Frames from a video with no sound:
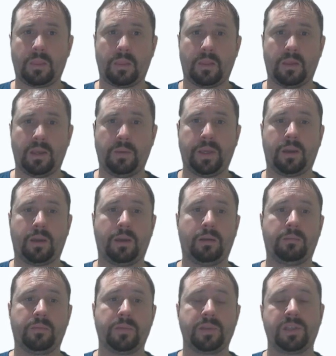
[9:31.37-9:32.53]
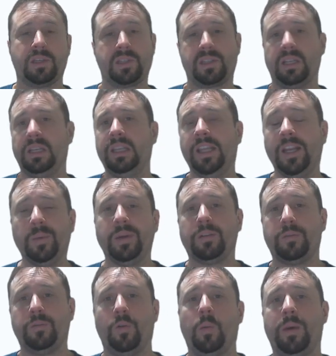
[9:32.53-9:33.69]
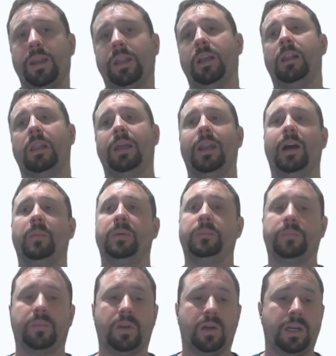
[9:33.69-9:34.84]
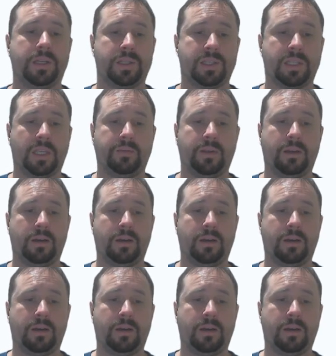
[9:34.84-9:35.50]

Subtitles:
There we go. So just a little bit of formatting cleanup, all right, just to give you an